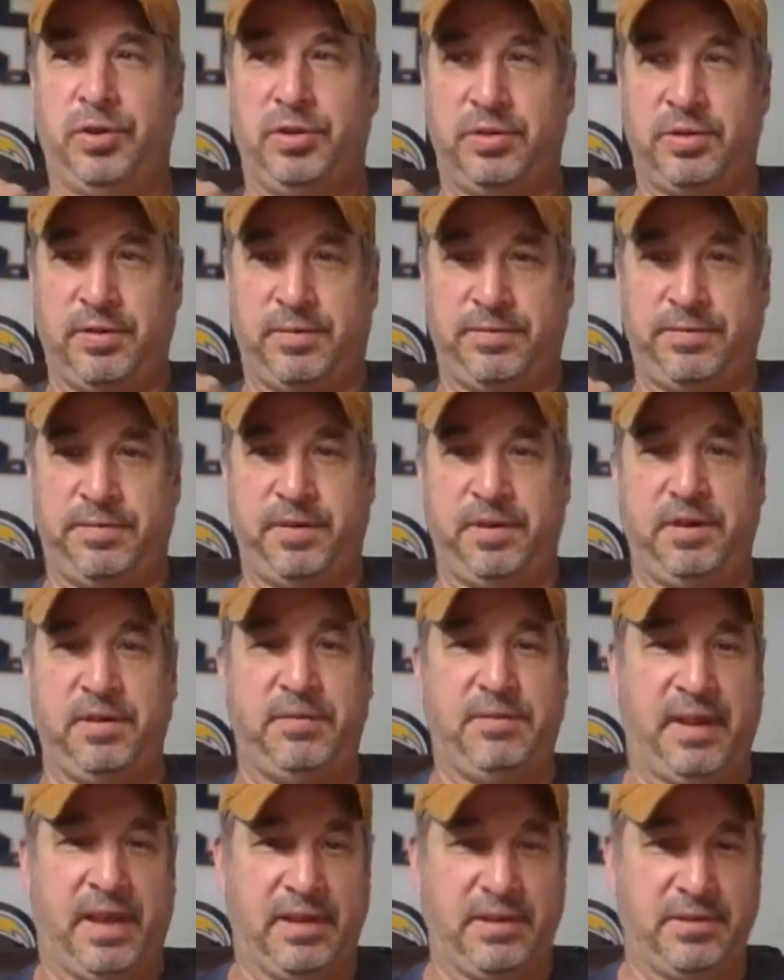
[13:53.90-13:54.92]

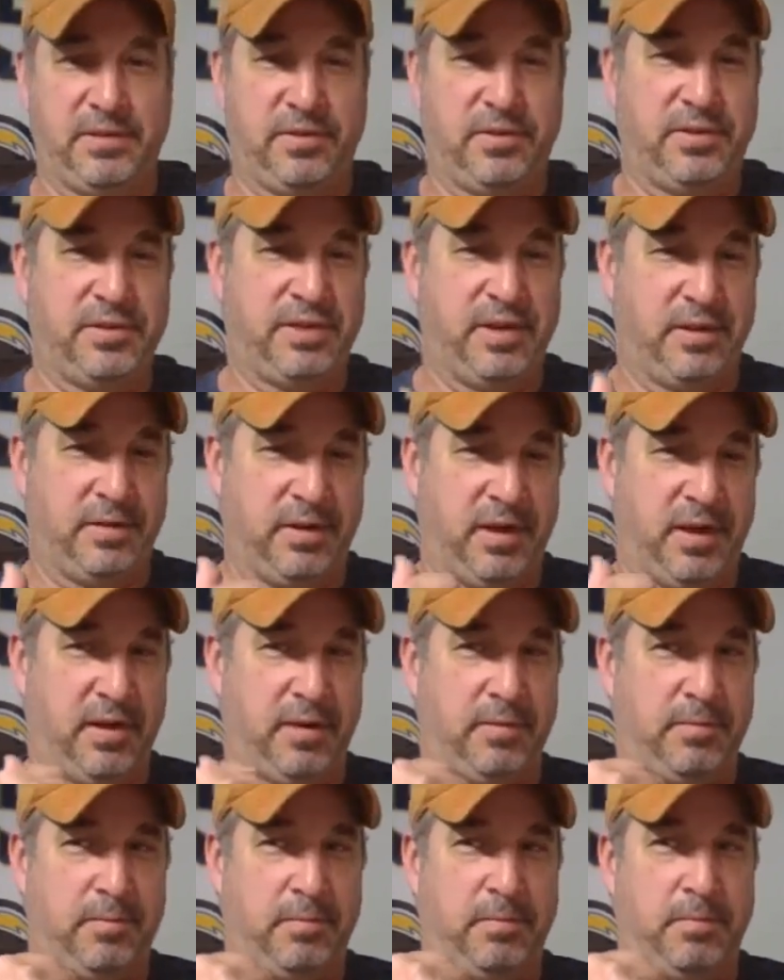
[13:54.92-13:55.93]
definitive answers
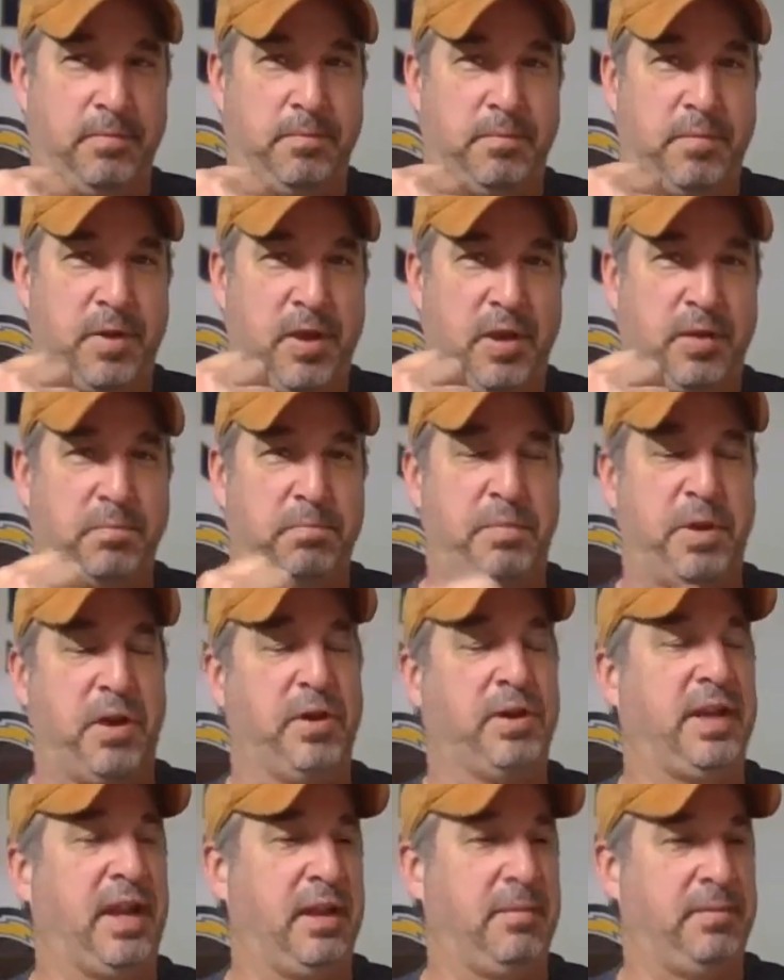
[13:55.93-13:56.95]
and a
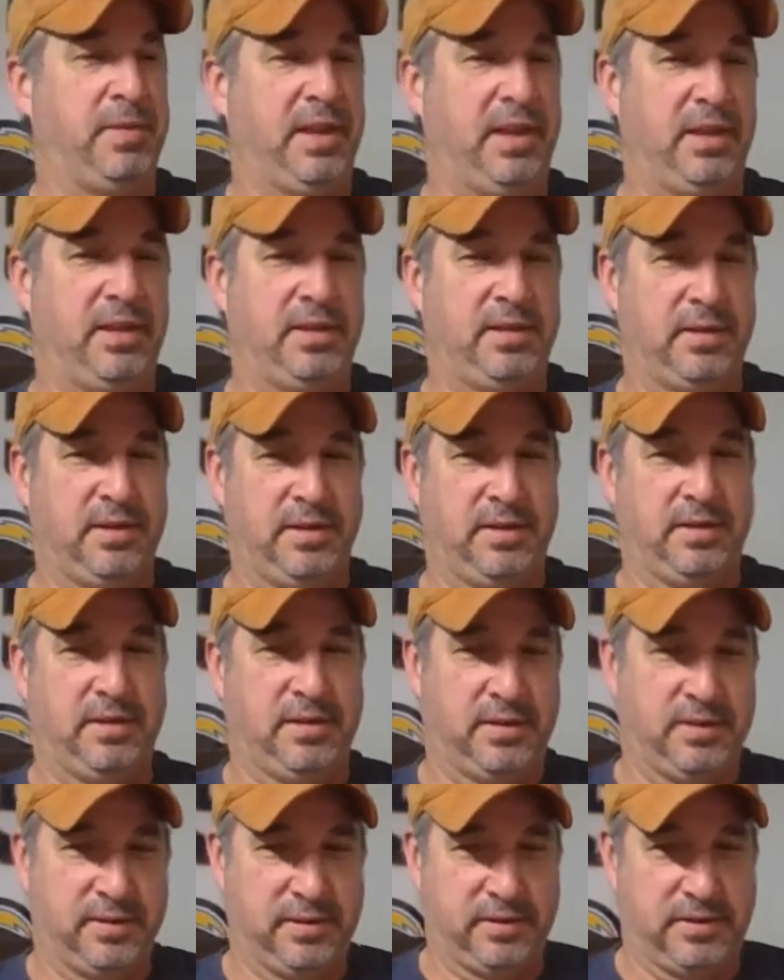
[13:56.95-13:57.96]
better game plan,
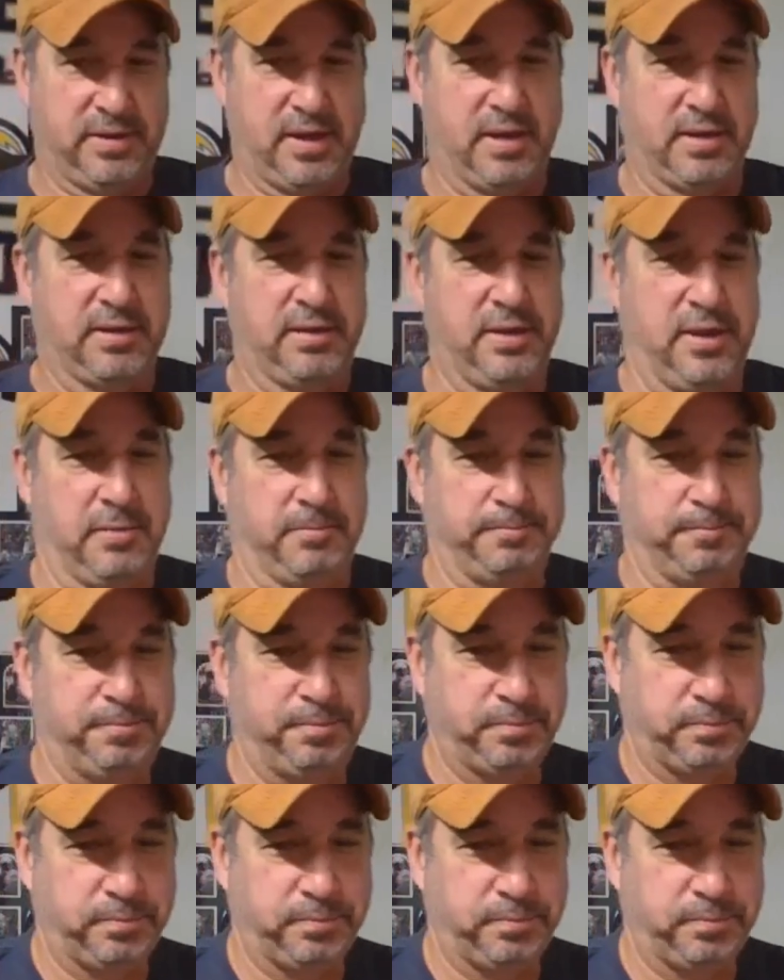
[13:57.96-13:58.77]
talk to them.